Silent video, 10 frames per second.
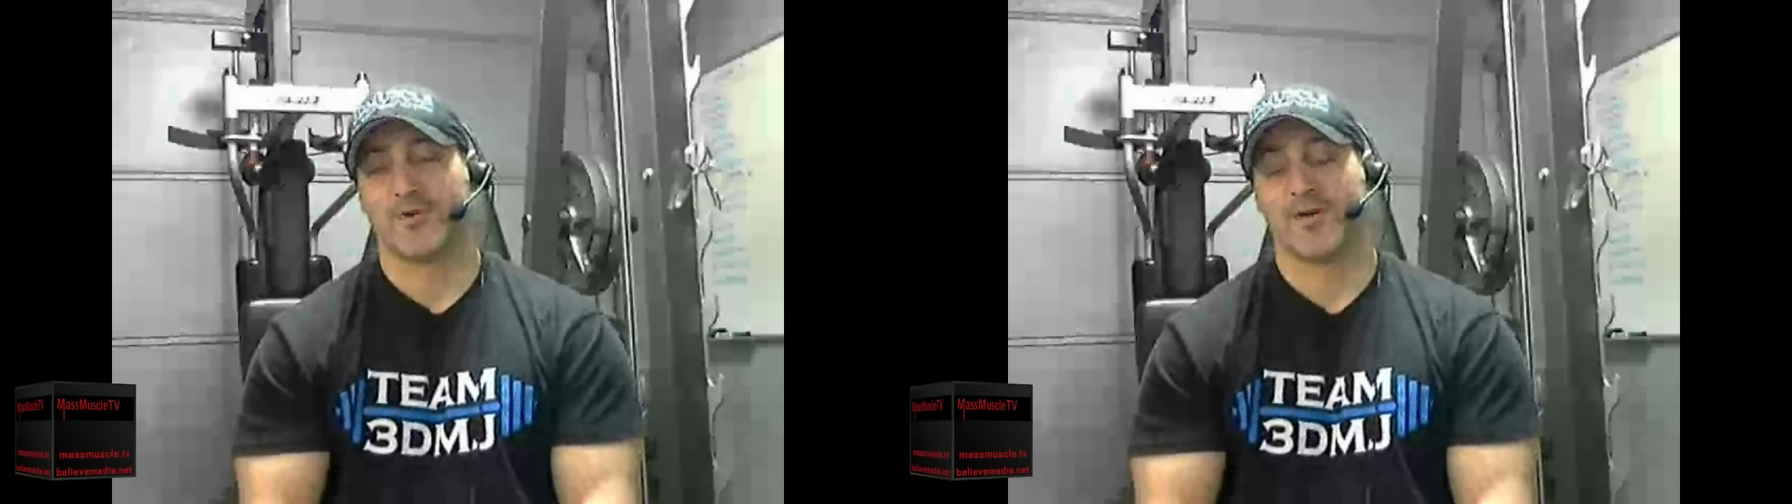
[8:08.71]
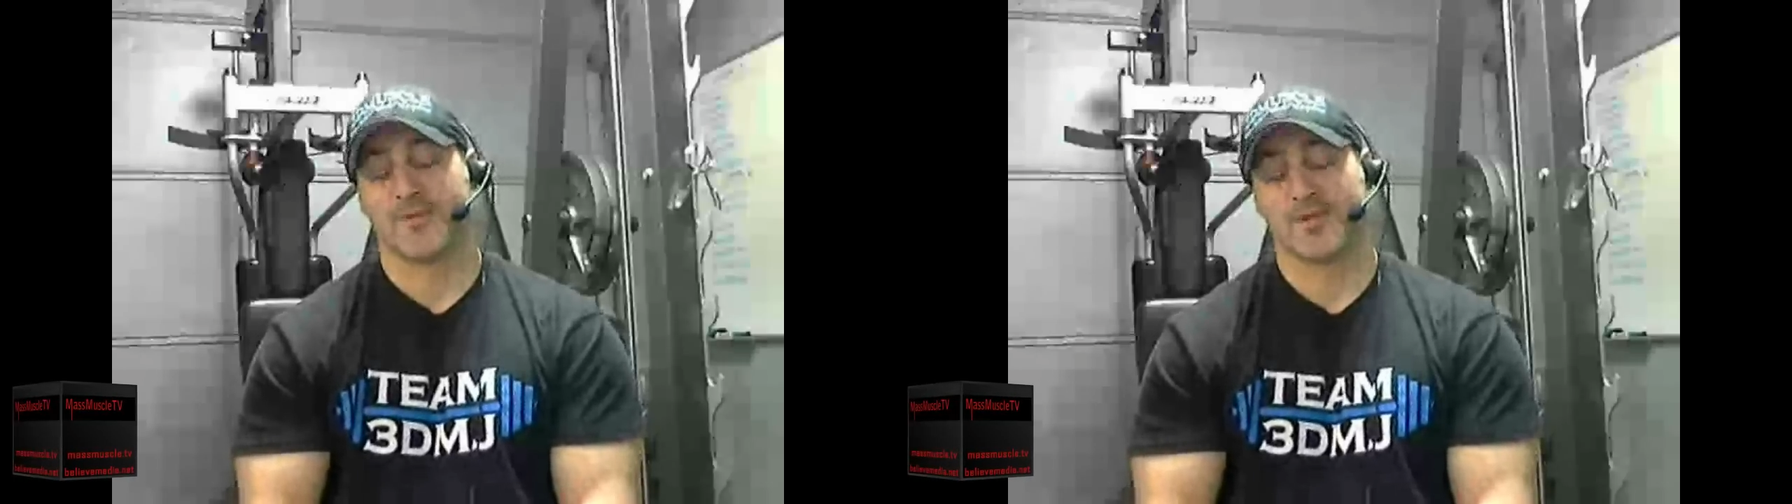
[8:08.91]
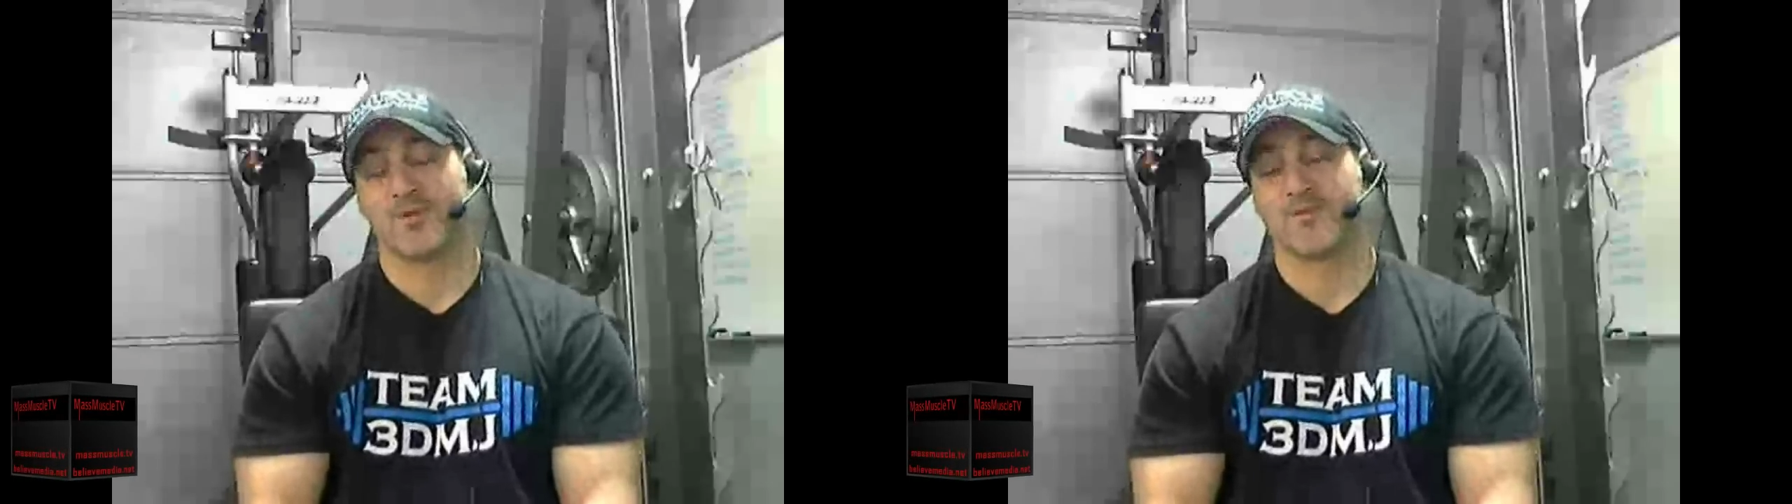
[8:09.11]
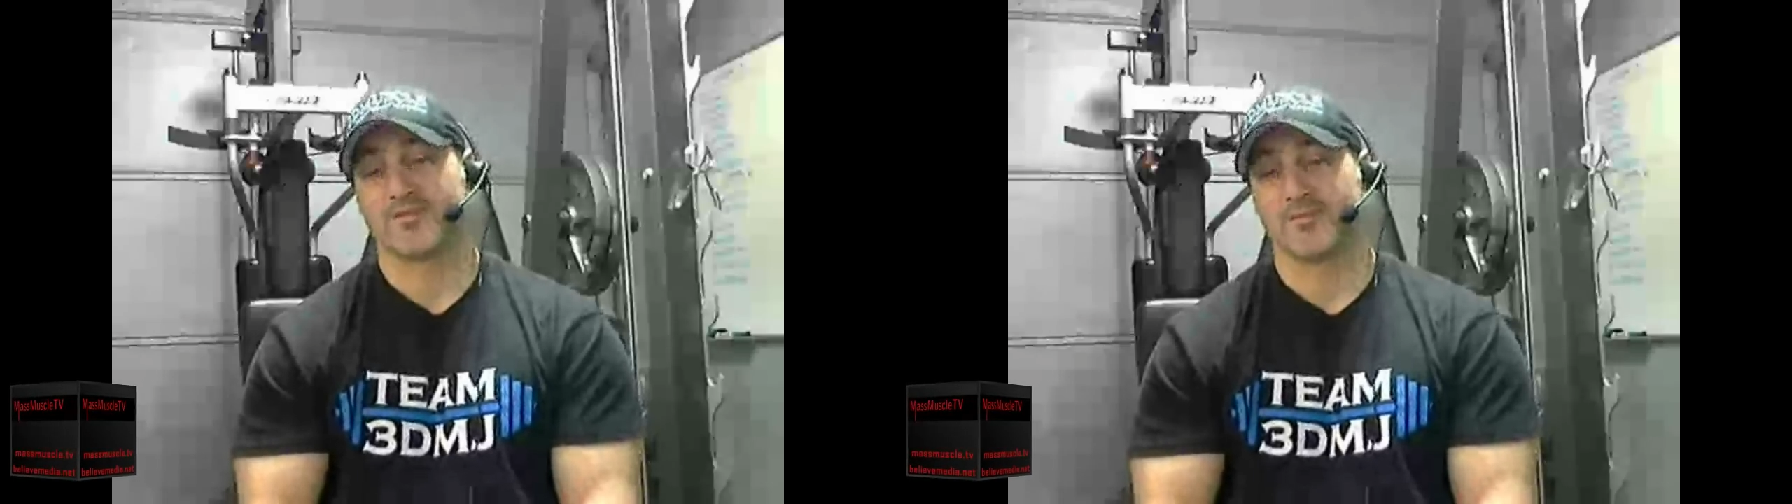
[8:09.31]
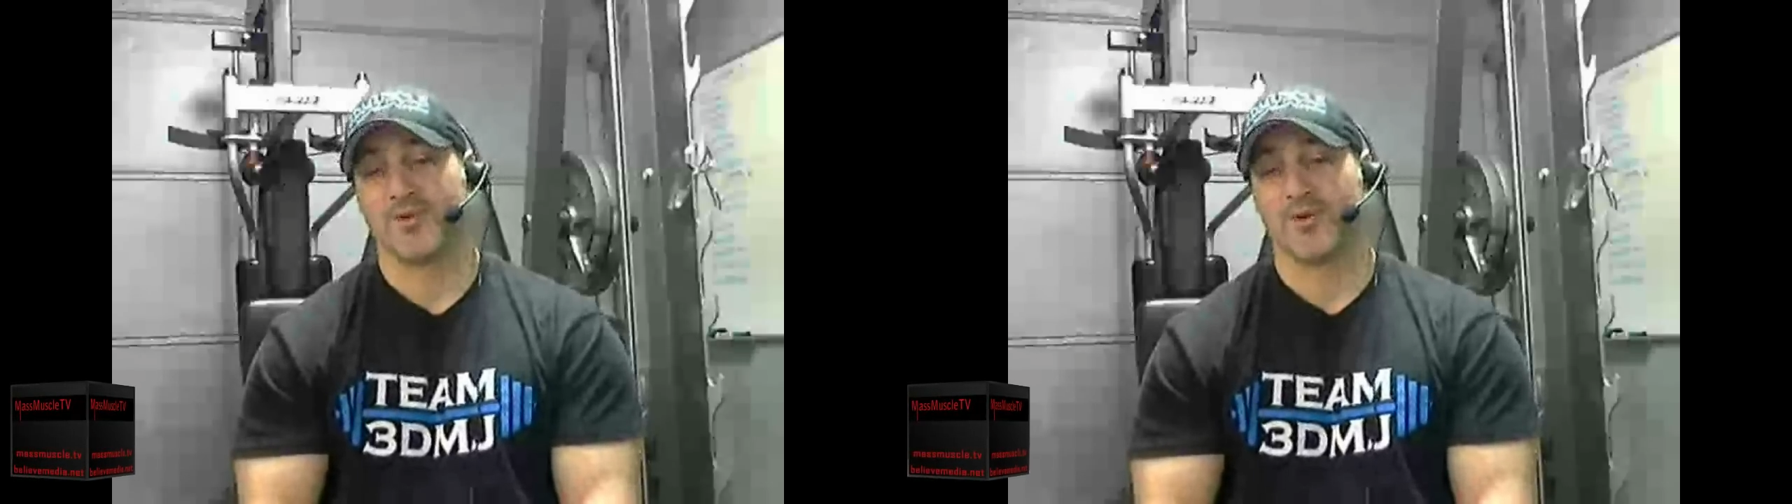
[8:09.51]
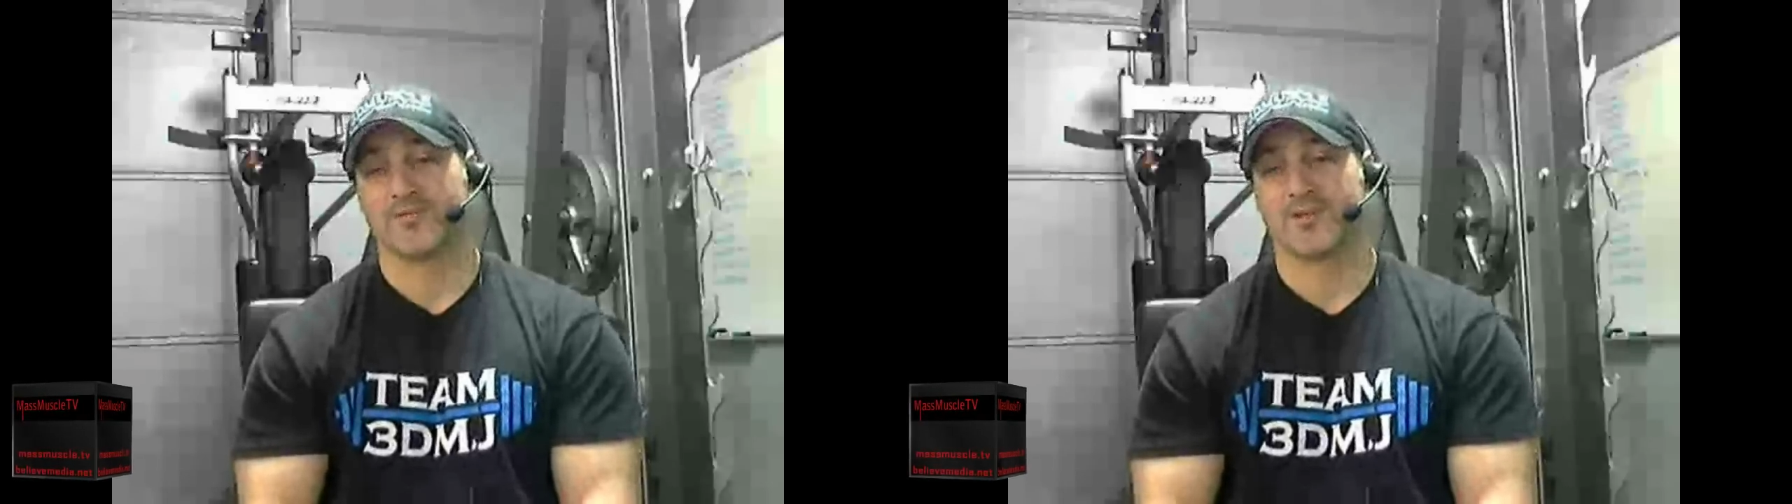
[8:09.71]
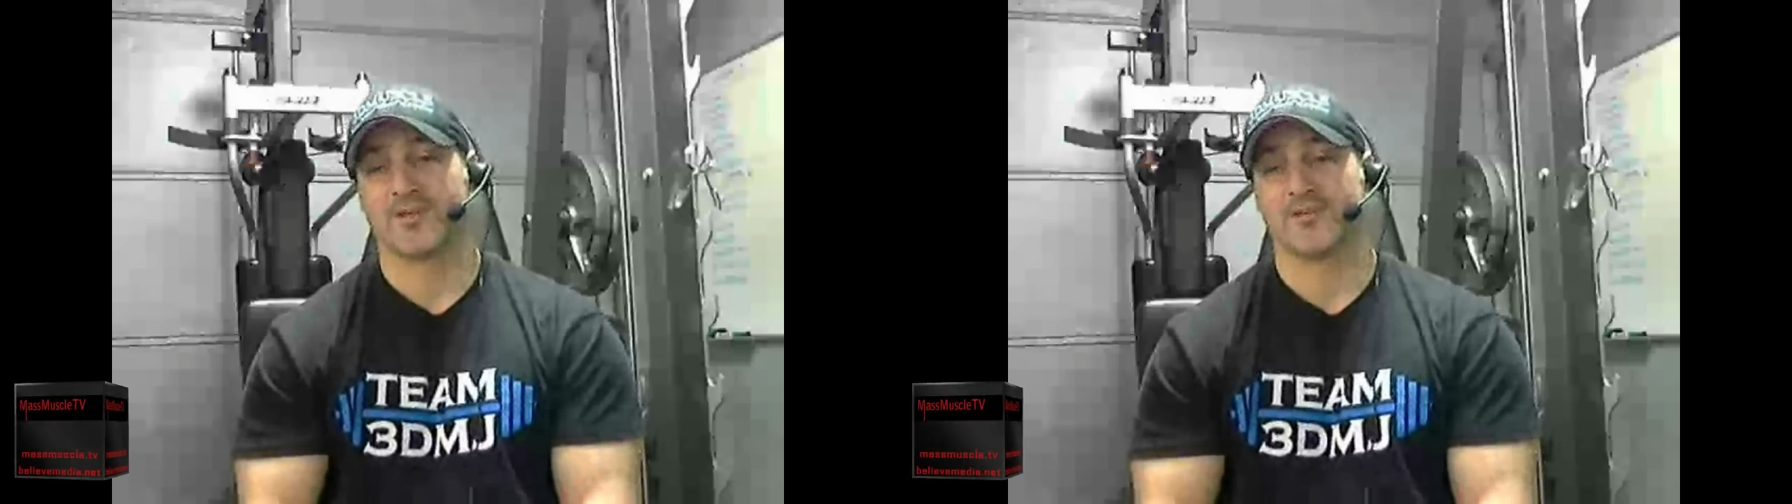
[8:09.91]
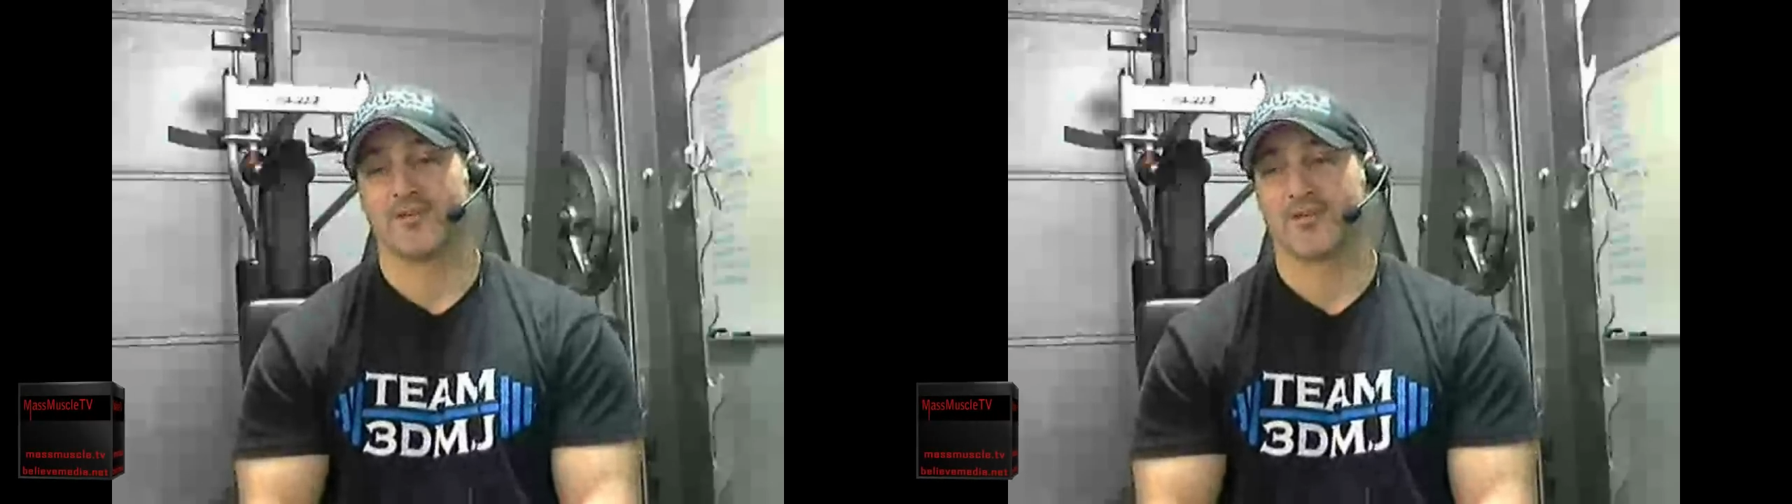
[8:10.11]
I'm going to go over some
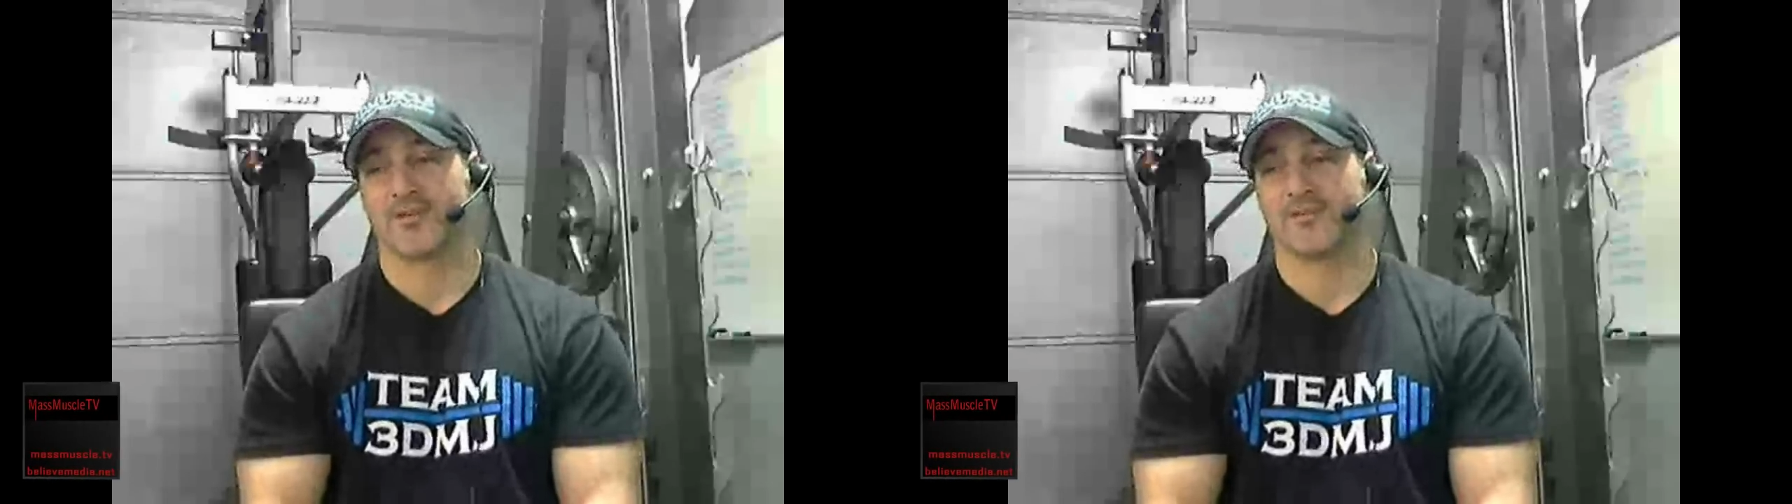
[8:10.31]
posing.